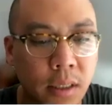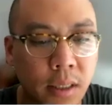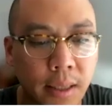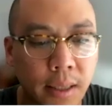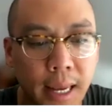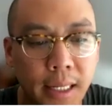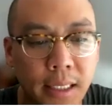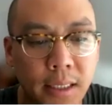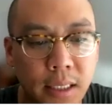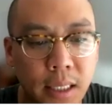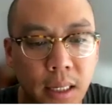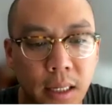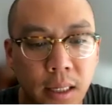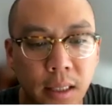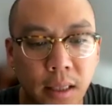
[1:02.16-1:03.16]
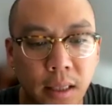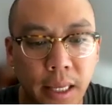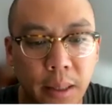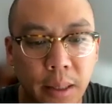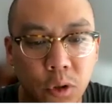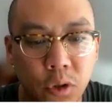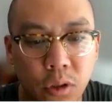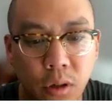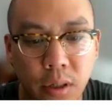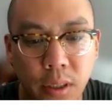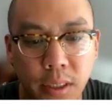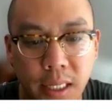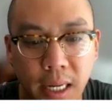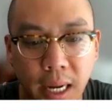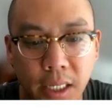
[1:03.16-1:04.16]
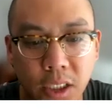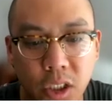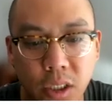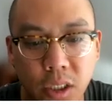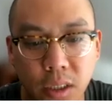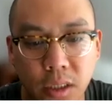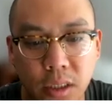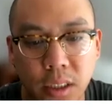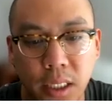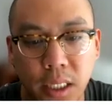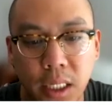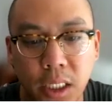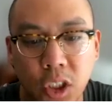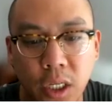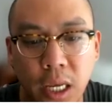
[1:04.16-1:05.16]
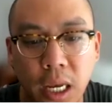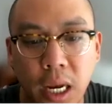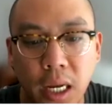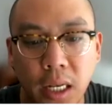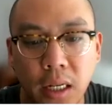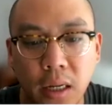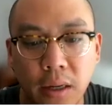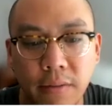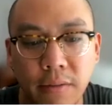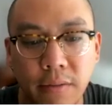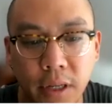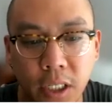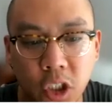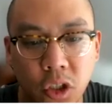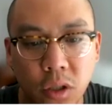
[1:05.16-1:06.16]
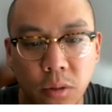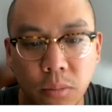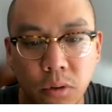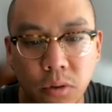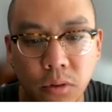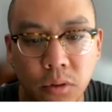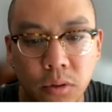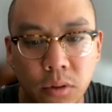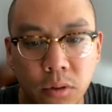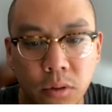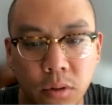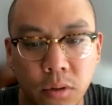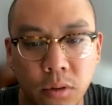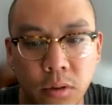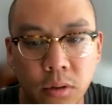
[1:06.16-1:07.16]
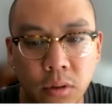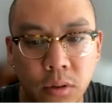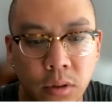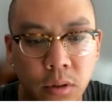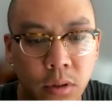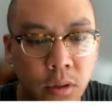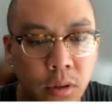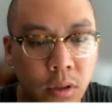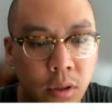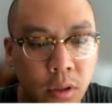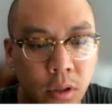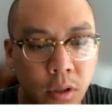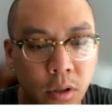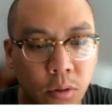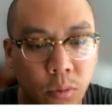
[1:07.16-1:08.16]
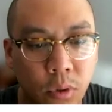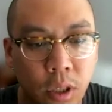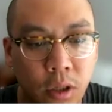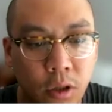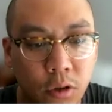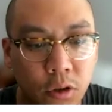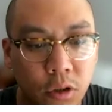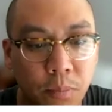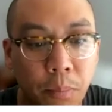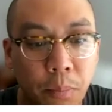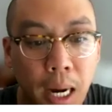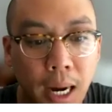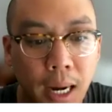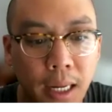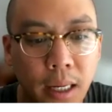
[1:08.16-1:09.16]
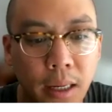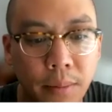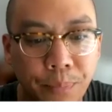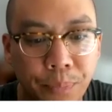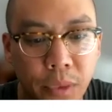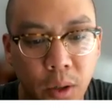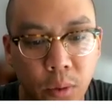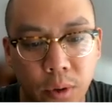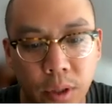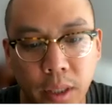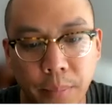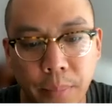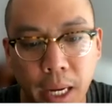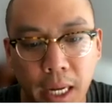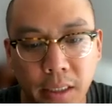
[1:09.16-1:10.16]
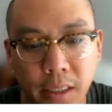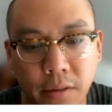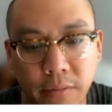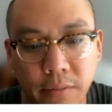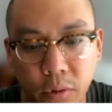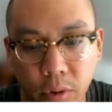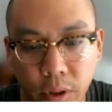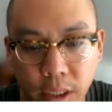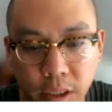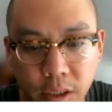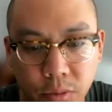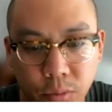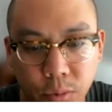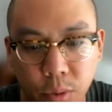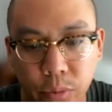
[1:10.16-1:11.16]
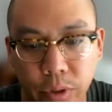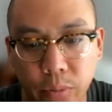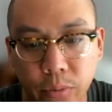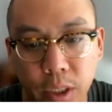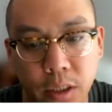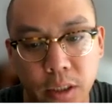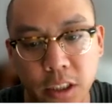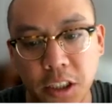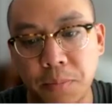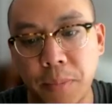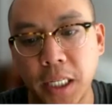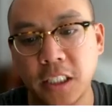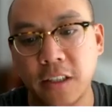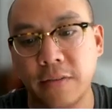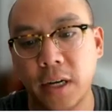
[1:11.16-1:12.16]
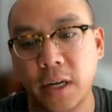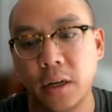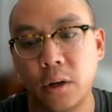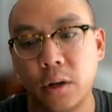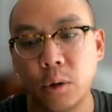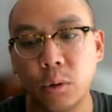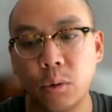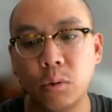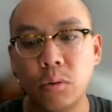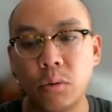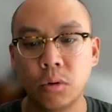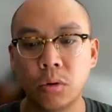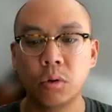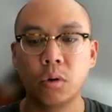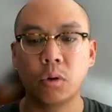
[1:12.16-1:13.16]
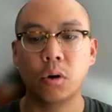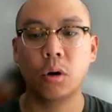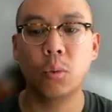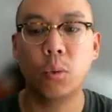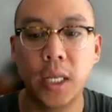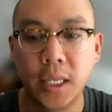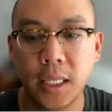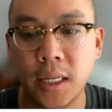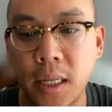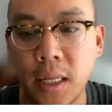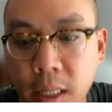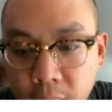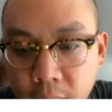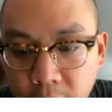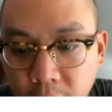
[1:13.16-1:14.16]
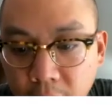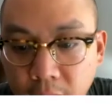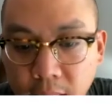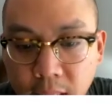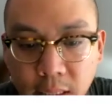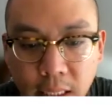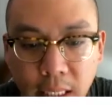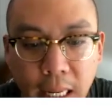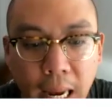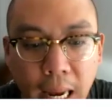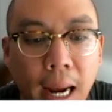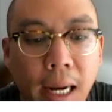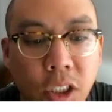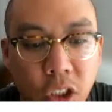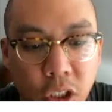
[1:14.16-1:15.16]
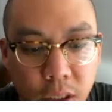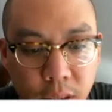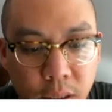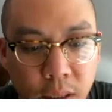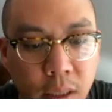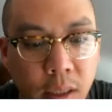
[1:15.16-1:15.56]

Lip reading: Next, labels are attached to each can of vegetables. We use by with the passive voice when we want to specify who or what does the action.